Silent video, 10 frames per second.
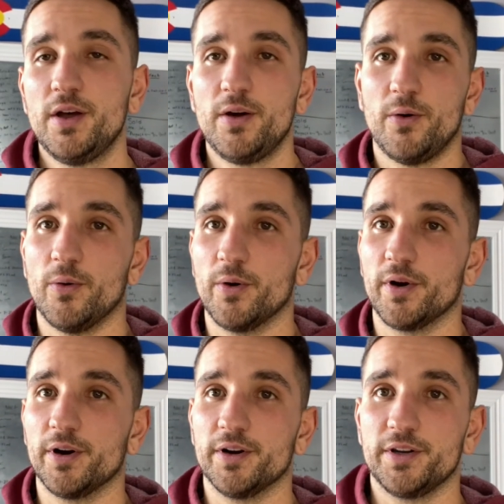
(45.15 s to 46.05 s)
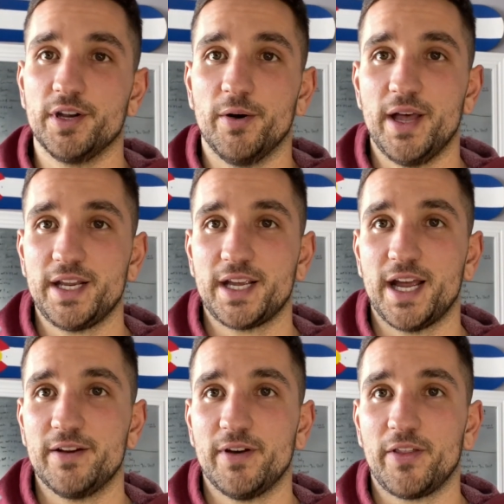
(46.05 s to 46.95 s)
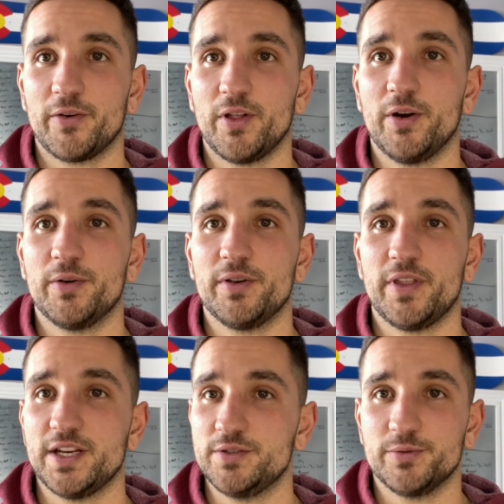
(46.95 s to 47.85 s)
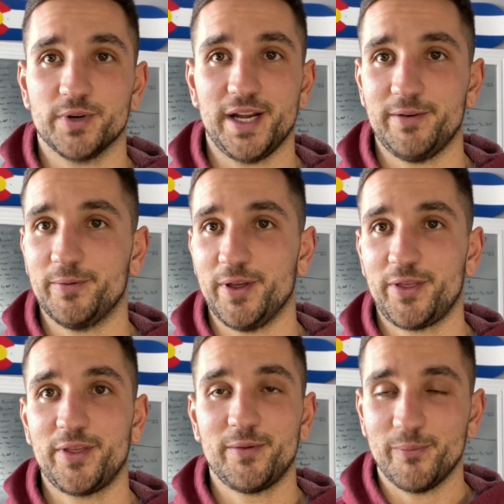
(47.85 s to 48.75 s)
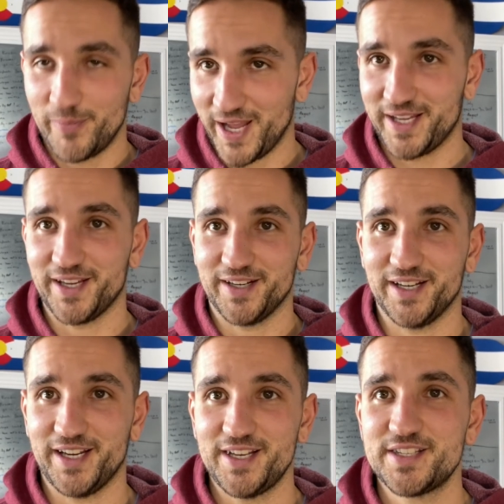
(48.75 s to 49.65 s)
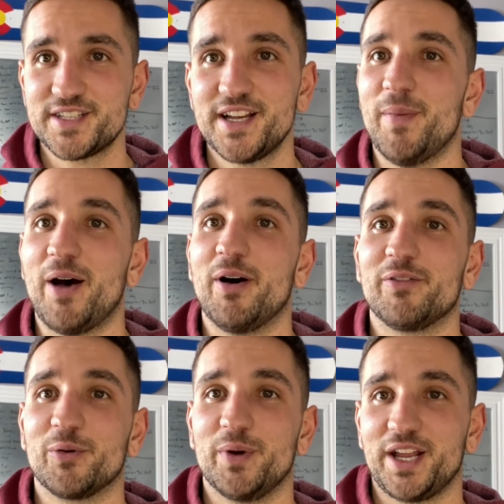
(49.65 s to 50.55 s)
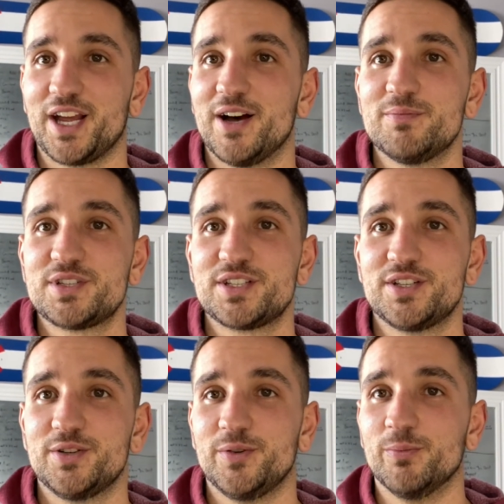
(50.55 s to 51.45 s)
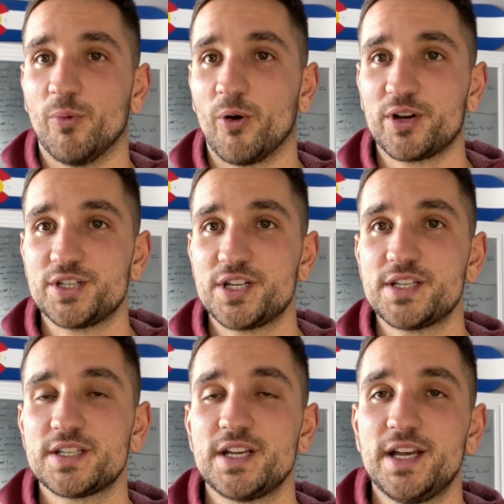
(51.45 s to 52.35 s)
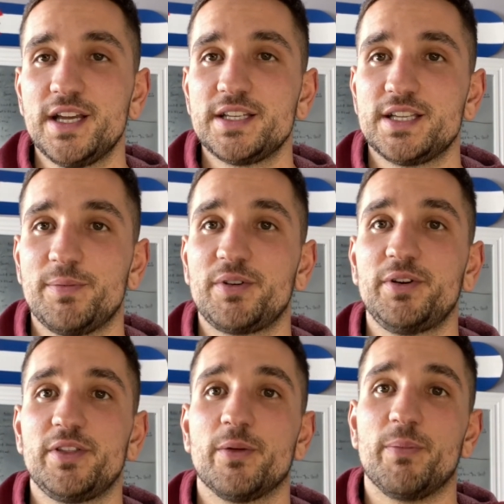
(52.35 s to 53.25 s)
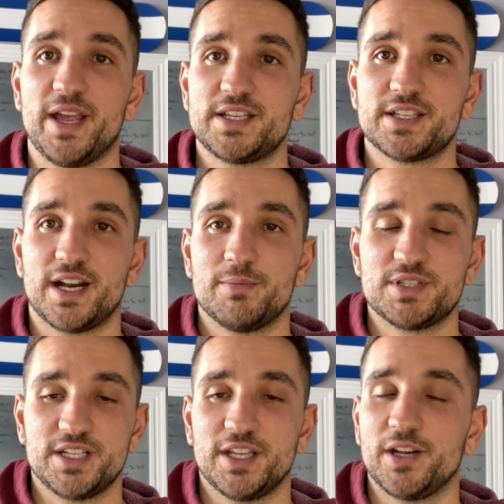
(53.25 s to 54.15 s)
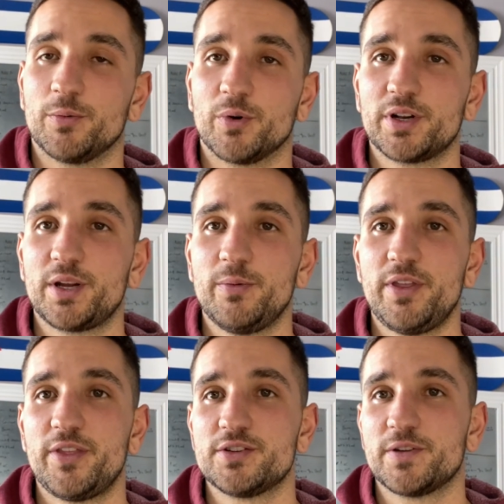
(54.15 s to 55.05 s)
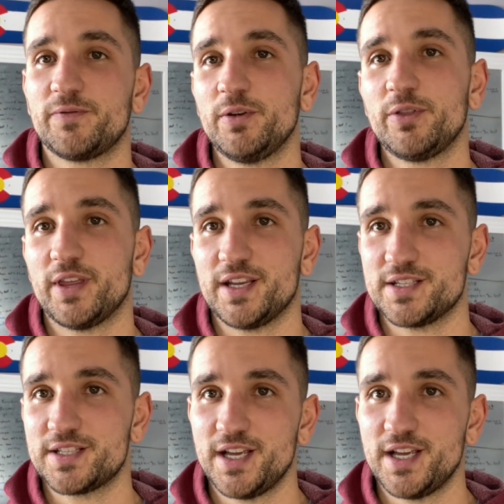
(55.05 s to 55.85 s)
or, any kind of other loan. They do great with banking needs. However, when it comes to mortgages, typically the banks that I'm seeing that you're working with, there's a few things